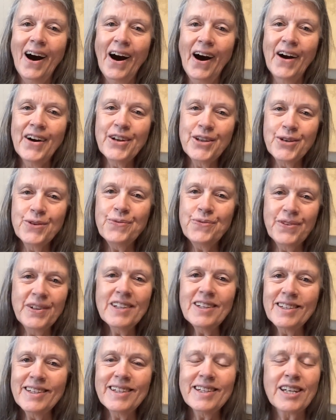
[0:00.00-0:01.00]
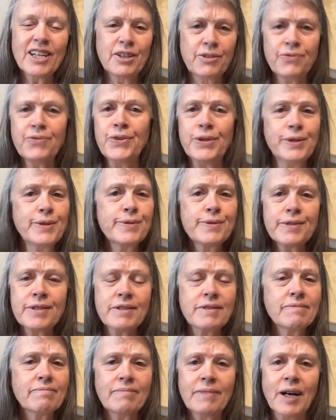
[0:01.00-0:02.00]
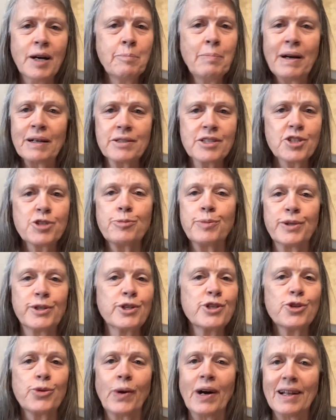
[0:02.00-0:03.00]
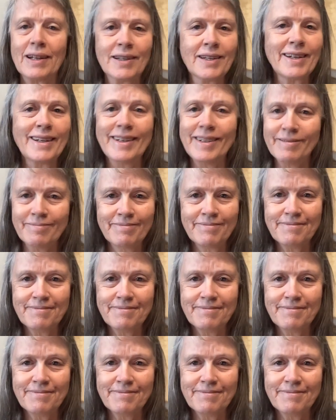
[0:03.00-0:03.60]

Are you feeling confused about spirituality?